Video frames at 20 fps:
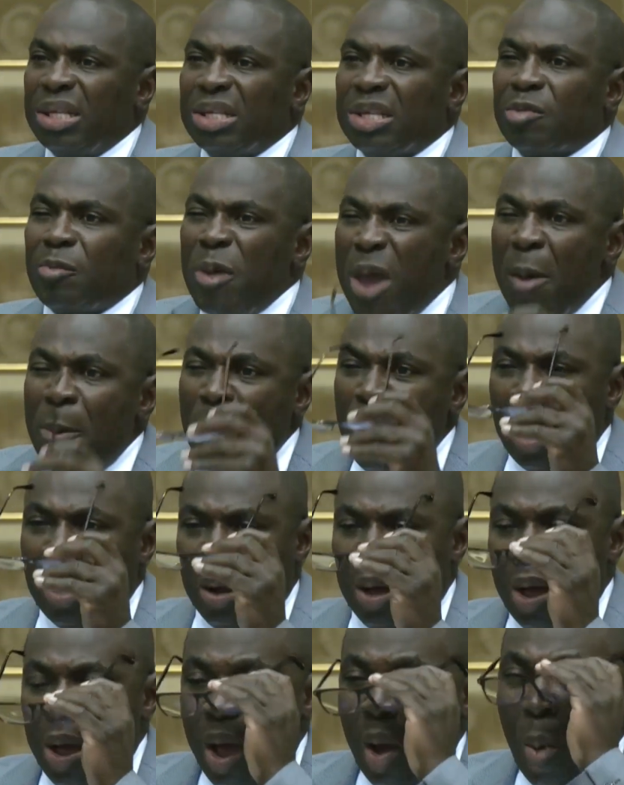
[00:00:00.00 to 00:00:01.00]
its
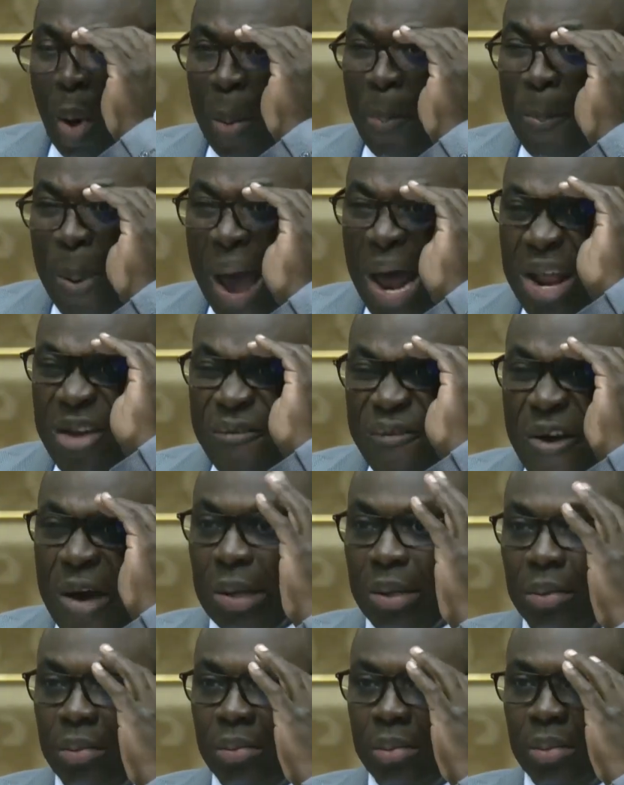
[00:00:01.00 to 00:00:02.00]
people would
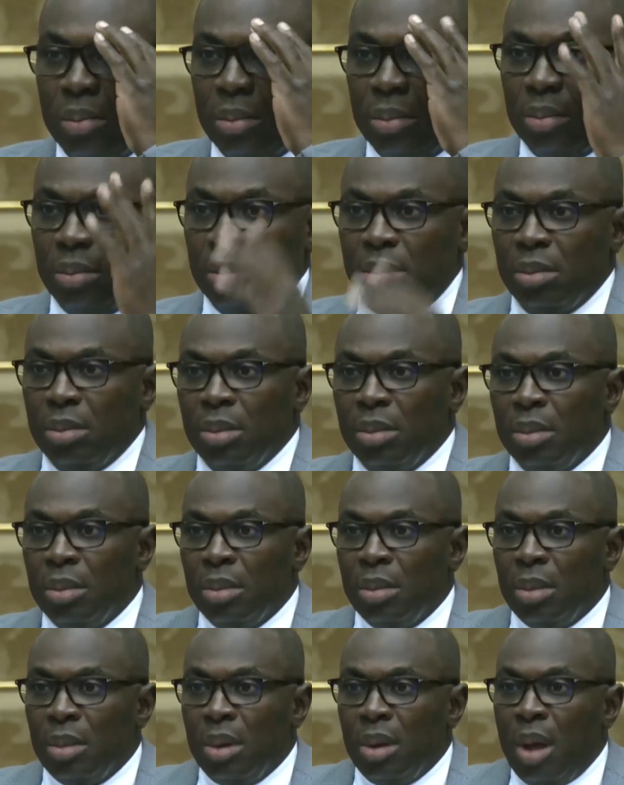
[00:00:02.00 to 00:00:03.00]
benefit.
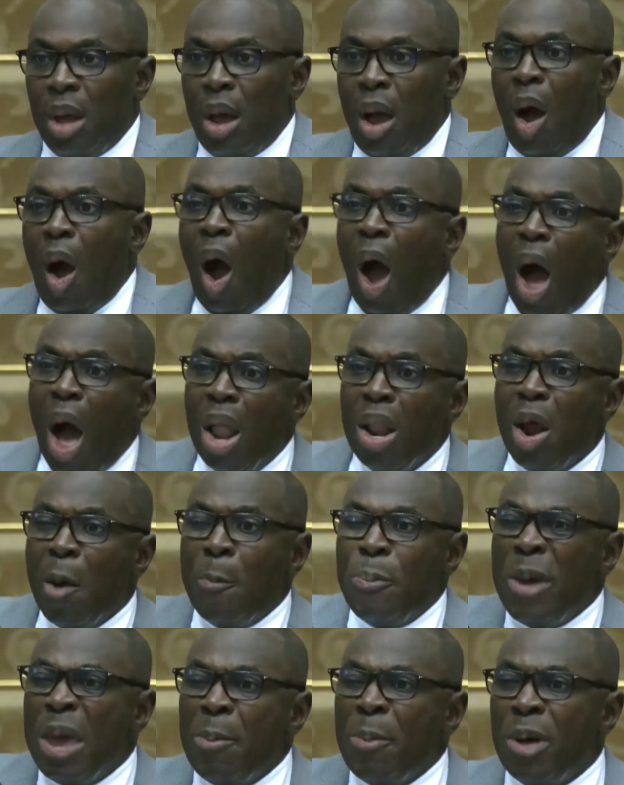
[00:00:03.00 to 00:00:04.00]
All the
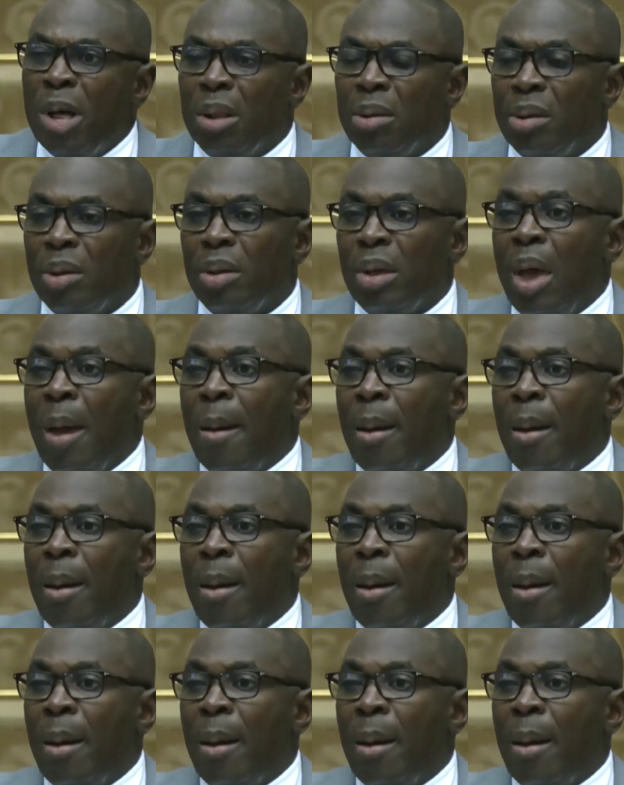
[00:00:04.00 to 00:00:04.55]
people.